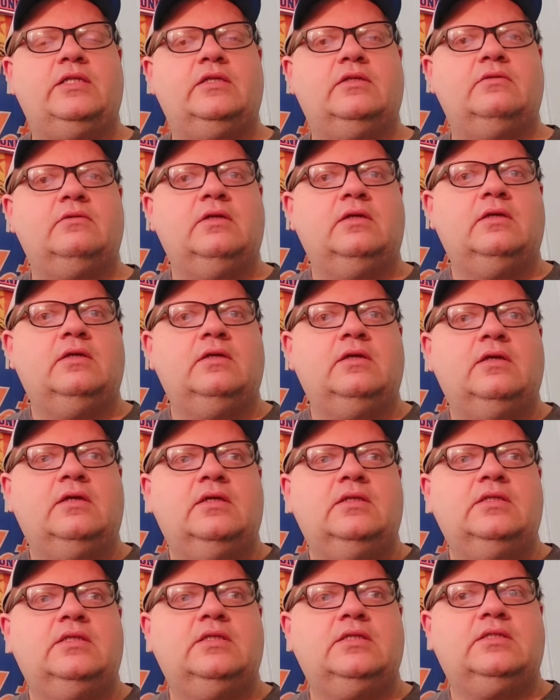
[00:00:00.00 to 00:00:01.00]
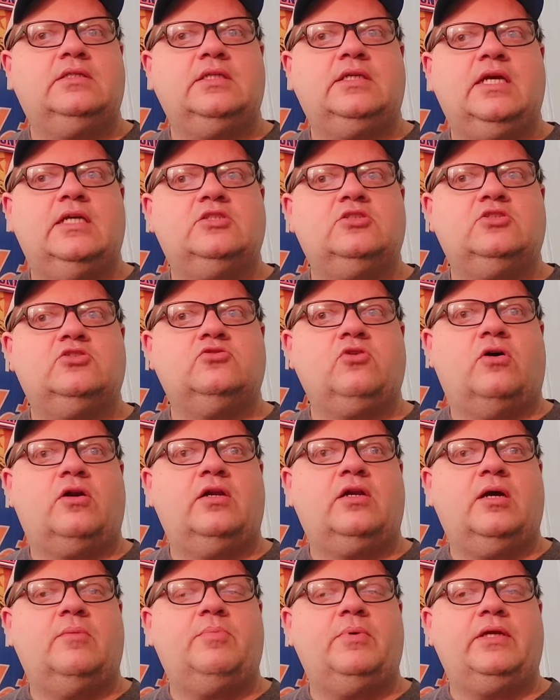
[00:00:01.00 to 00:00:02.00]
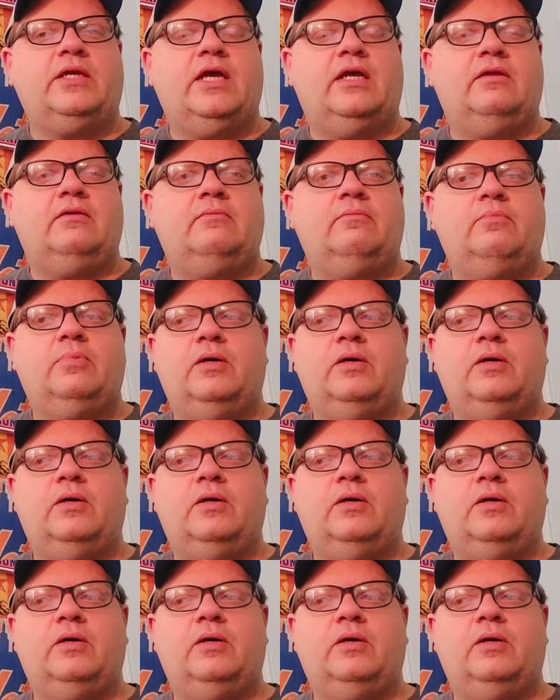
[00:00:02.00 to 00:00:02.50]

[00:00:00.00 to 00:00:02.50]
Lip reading: to get started up again.